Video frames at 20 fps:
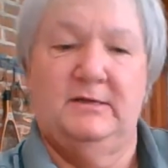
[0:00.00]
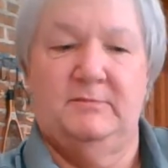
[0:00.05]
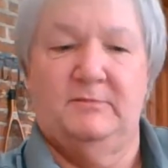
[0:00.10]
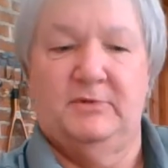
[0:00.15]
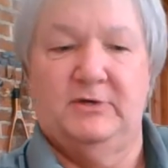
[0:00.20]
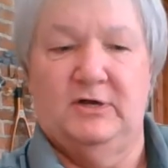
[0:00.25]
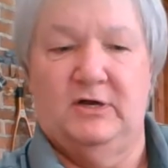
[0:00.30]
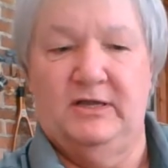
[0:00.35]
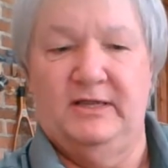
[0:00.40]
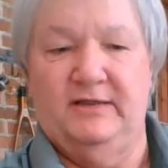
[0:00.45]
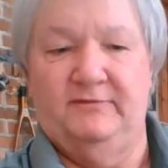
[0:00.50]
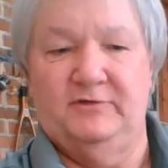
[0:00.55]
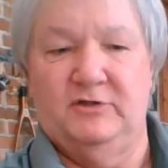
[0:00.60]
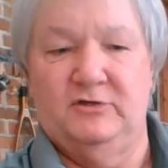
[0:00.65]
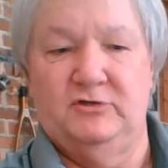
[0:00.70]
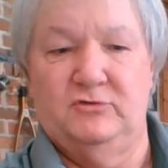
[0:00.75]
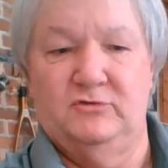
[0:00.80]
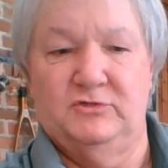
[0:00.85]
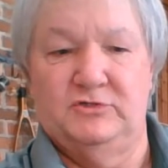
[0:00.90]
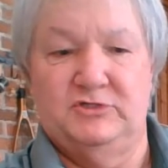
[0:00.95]
But all you have to
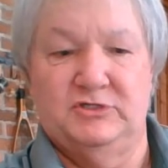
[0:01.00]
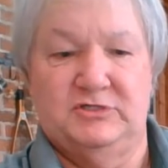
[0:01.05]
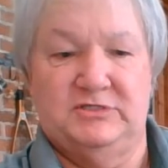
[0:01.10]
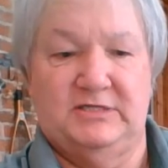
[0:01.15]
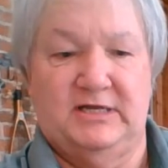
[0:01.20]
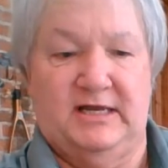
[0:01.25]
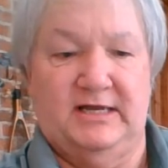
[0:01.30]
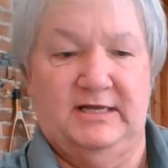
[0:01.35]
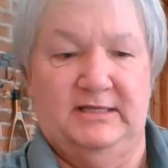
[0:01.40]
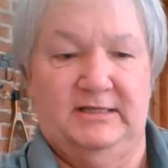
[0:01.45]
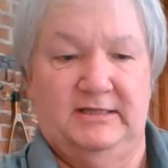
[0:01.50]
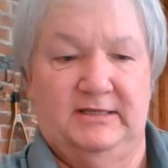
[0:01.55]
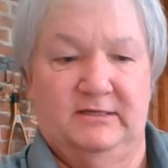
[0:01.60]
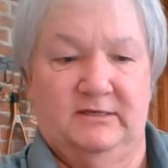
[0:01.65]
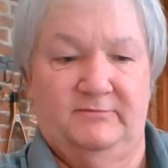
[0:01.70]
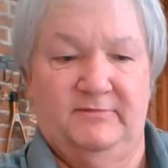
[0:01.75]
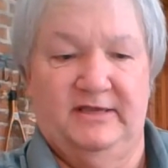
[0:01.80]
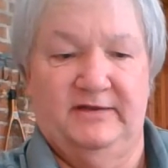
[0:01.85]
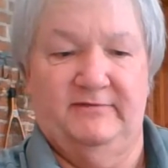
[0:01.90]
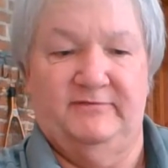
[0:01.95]
do is just tie a little
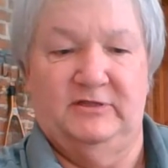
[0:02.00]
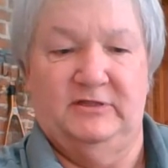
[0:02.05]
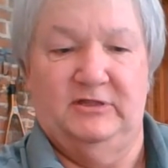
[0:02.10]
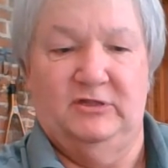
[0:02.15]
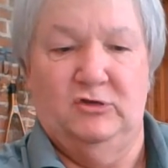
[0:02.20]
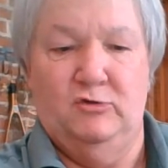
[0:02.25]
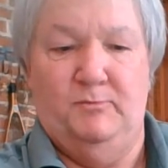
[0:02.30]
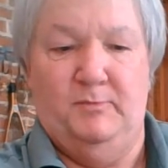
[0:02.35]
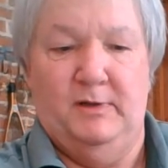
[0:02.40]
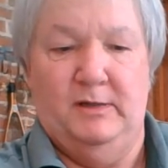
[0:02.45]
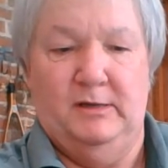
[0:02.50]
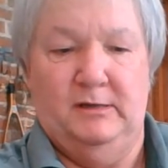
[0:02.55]
bit of a loop.